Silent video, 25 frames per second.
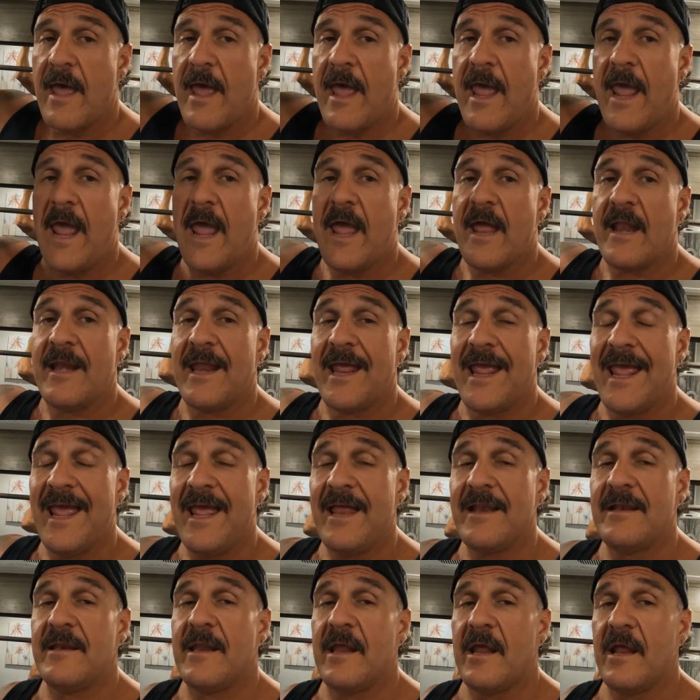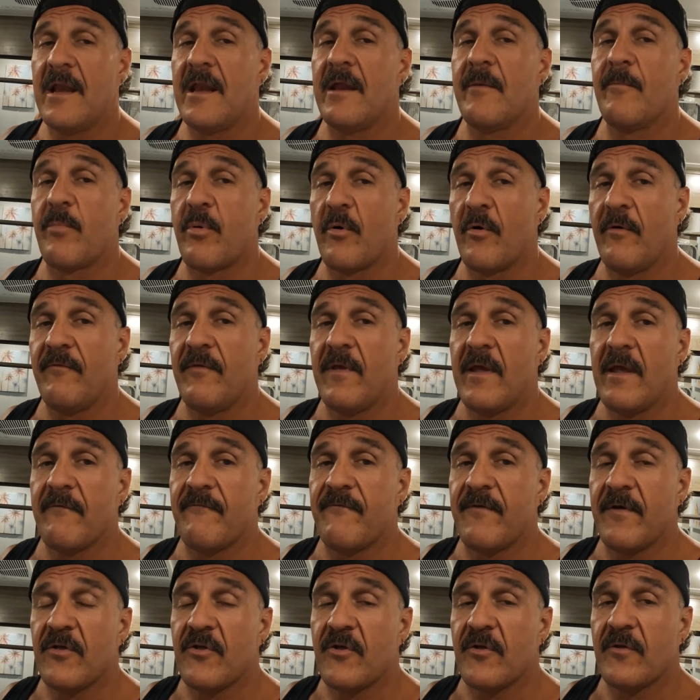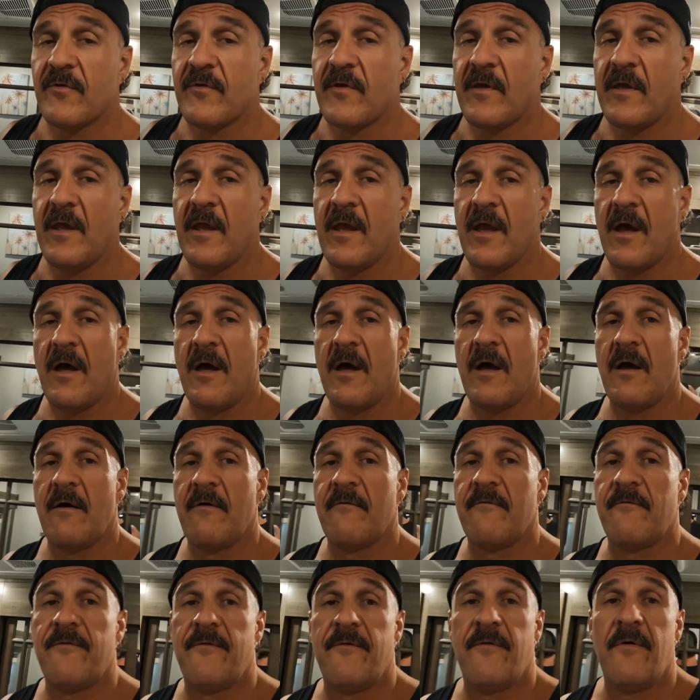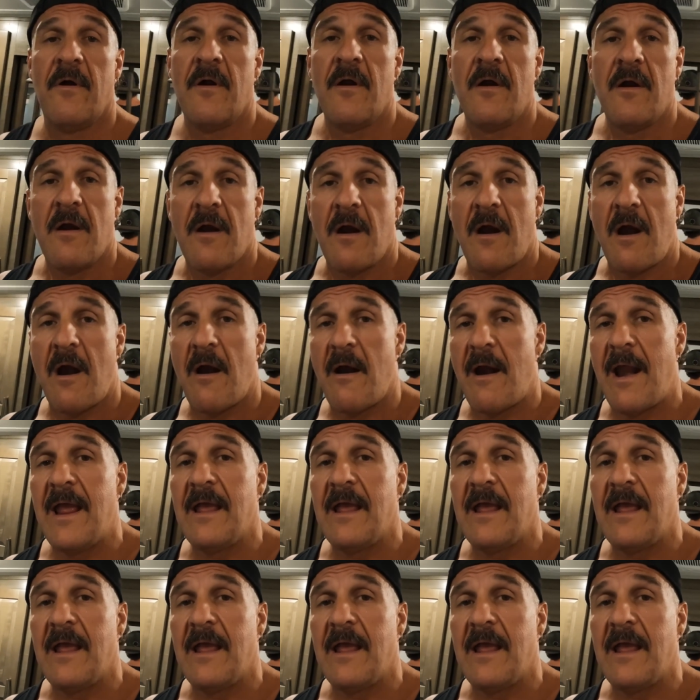and it did improve the efficiency of our